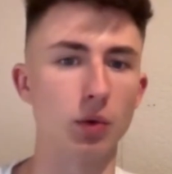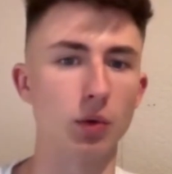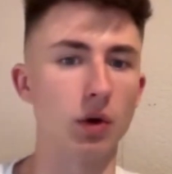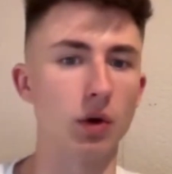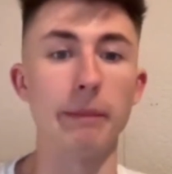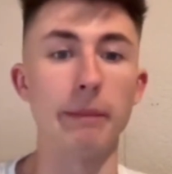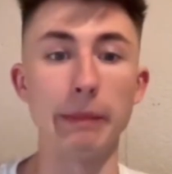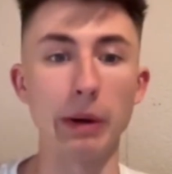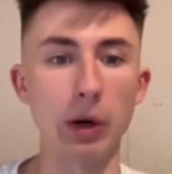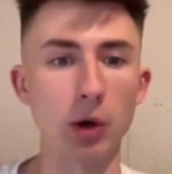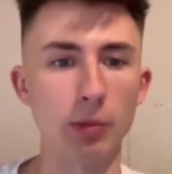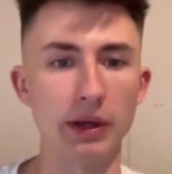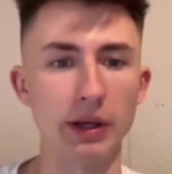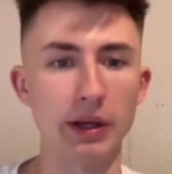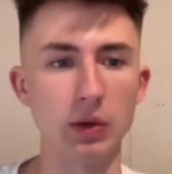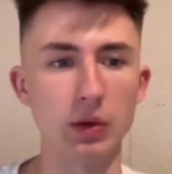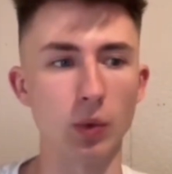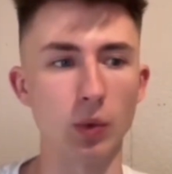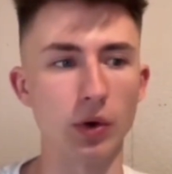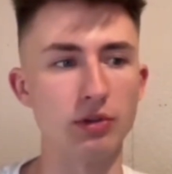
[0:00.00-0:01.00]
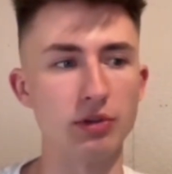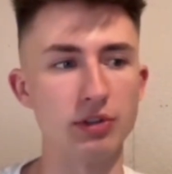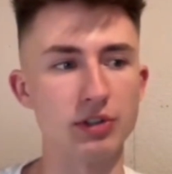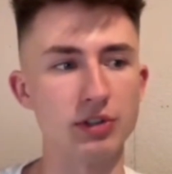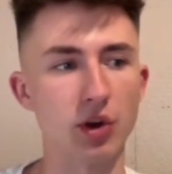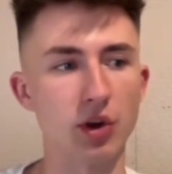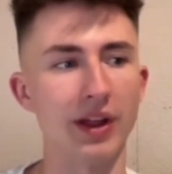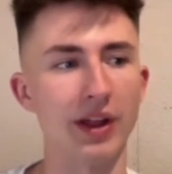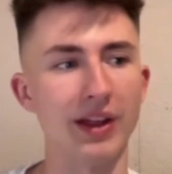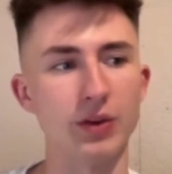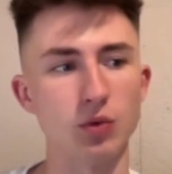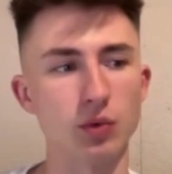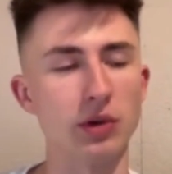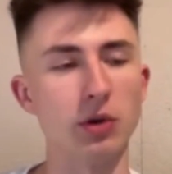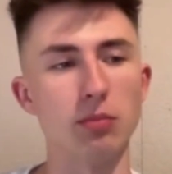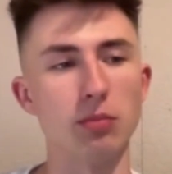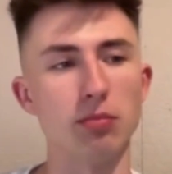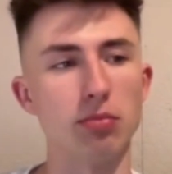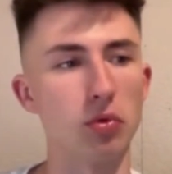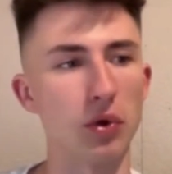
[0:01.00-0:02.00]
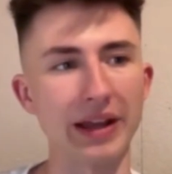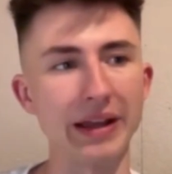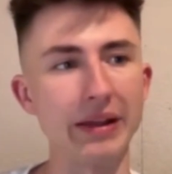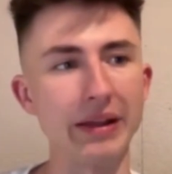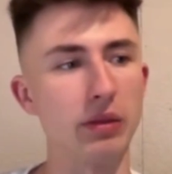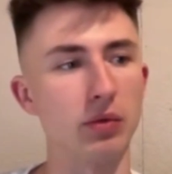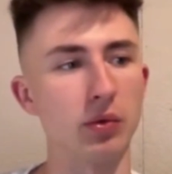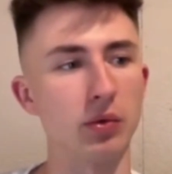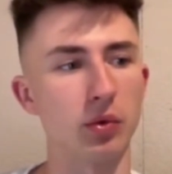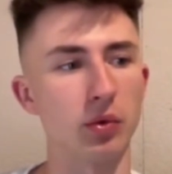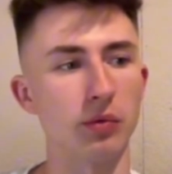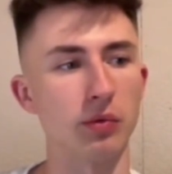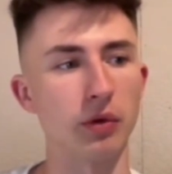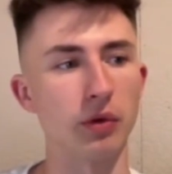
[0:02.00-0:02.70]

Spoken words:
or a moment where you saw a real breakthrough